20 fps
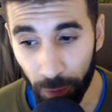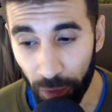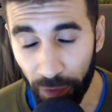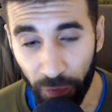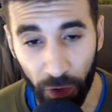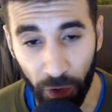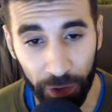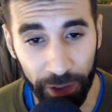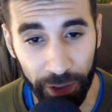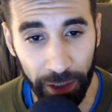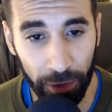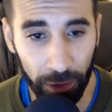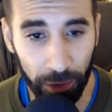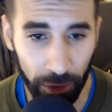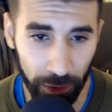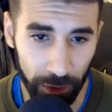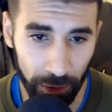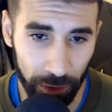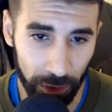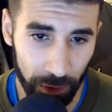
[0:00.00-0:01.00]
we'll find out
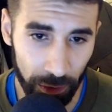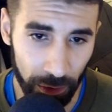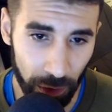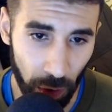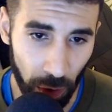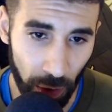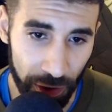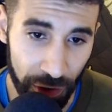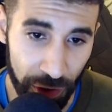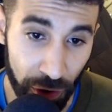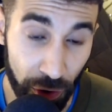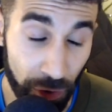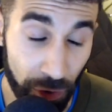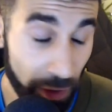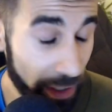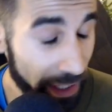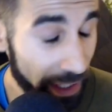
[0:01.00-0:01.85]
quite soon.